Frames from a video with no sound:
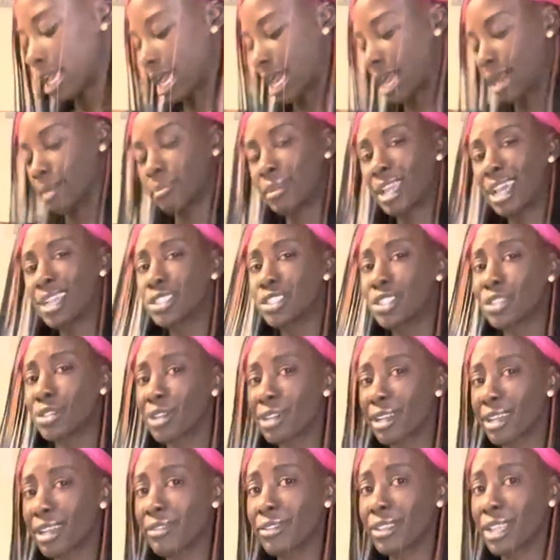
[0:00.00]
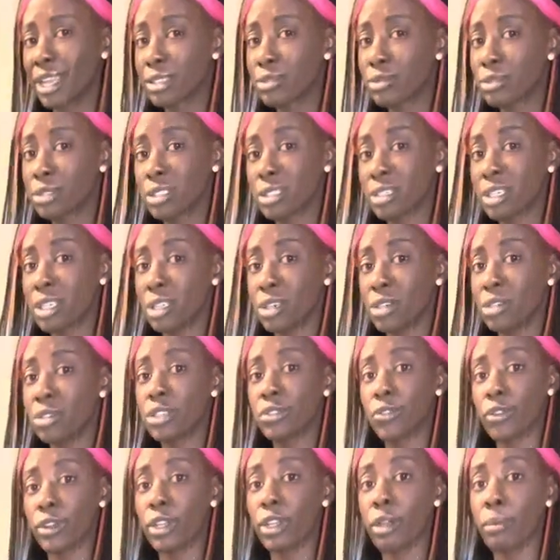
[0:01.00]
I'm not sure if that's what you can use
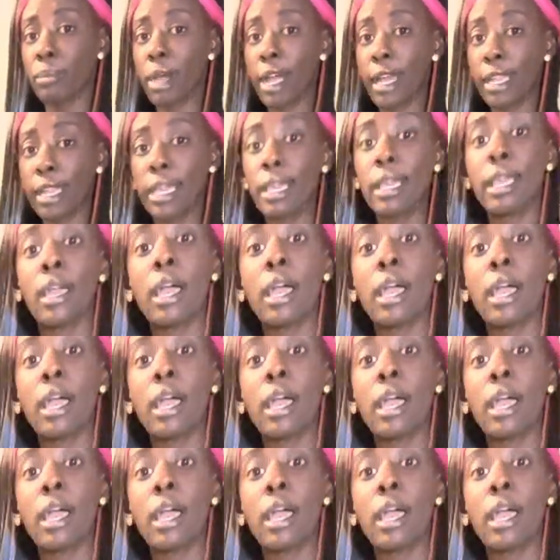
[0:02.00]
for your body,